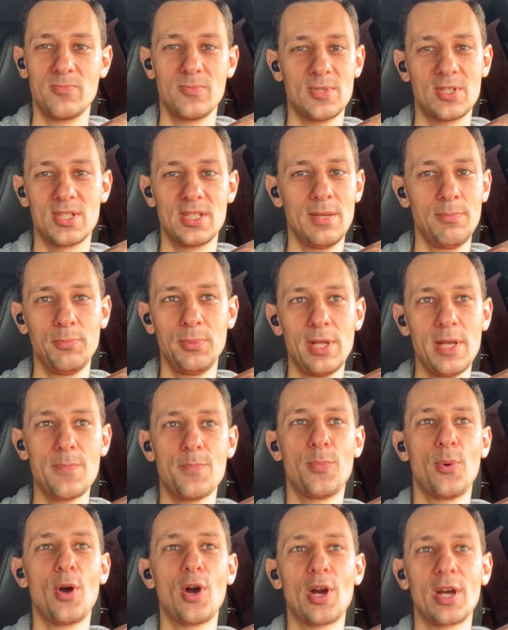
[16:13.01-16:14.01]
simply
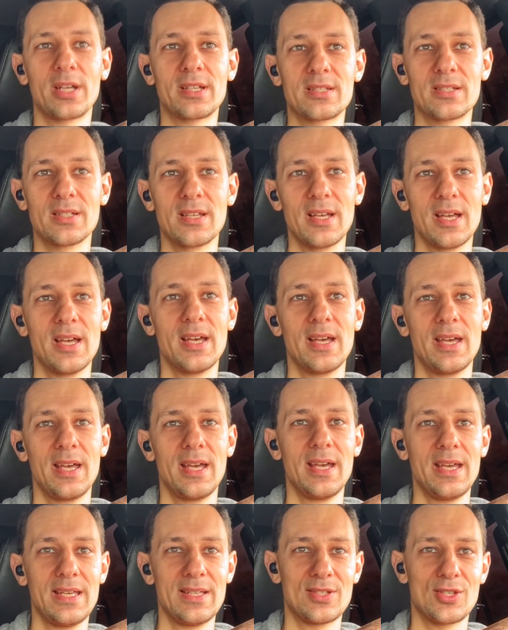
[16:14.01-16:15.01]
parked
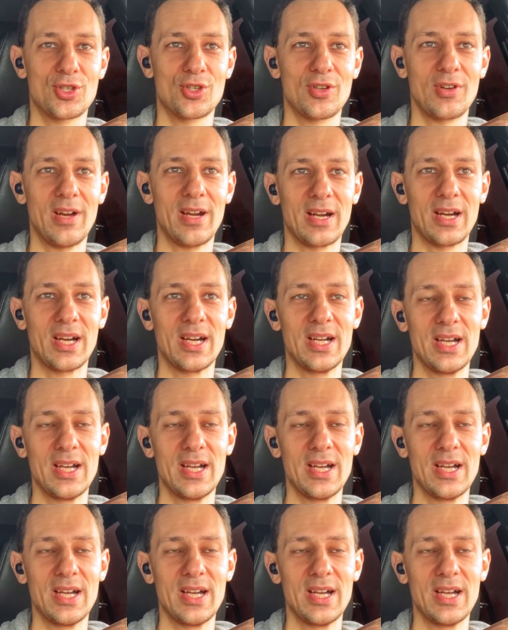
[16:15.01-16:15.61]
his truck